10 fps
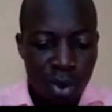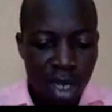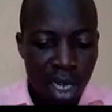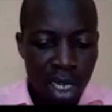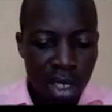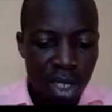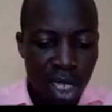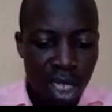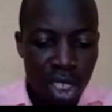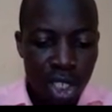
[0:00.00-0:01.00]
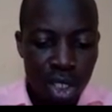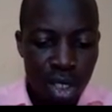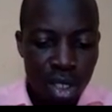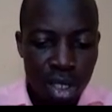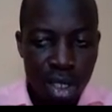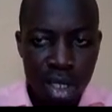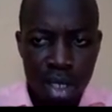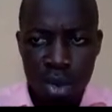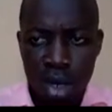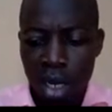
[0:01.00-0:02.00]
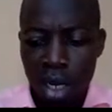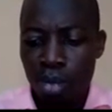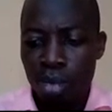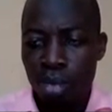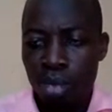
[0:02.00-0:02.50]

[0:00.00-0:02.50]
we can use HLOOKUP.